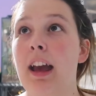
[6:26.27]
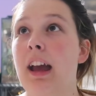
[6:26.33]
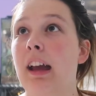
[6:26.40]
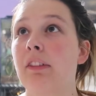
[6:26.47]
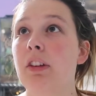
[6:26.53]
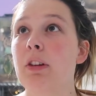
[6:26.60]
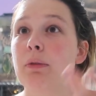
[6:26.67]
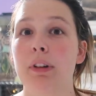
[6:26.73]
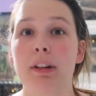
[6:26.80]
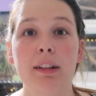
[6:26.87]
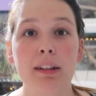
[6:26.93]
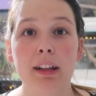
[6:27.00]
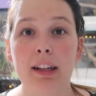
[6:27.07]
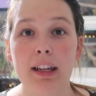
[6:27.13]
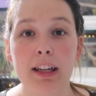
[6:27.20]

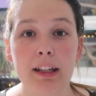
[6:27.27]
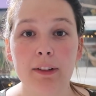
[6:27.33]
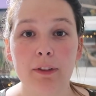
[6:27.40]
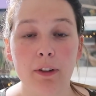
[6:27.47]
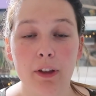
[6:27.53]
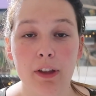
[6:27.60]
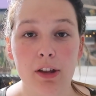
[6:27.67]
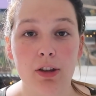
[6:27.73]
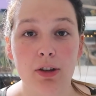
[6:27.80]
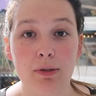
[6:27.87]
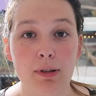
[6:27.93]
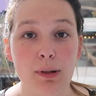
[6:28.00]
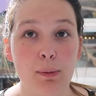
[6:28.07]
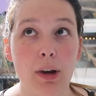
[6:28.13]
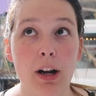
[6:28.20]
Everyone's like here for the
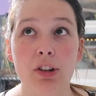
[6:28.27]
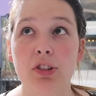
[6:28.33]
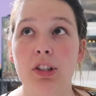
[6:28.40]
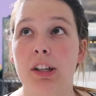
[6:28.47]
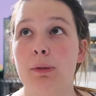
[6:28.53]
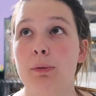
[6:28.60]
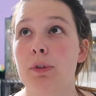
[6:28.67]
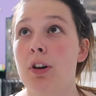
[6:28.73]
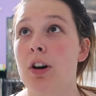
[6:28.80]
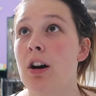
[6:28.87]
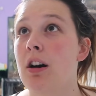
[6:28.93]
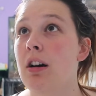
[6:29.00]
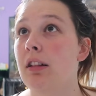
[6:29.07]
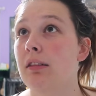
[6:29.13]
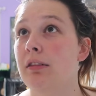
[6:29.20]
news watching and we're
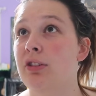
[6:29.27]
all